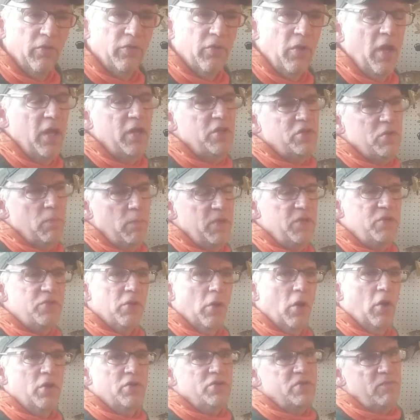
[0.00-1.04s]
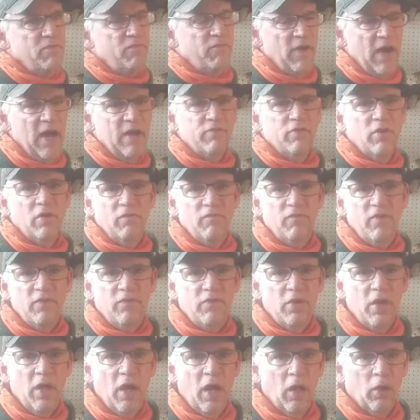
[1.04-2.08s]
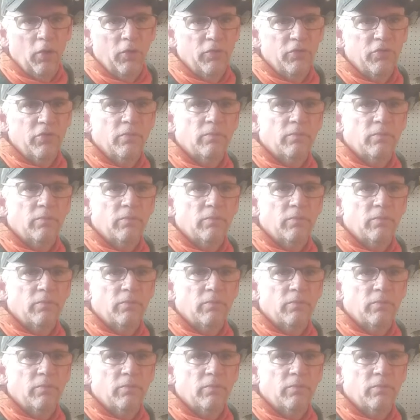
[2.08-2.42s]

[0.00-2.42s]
and they should be charging $550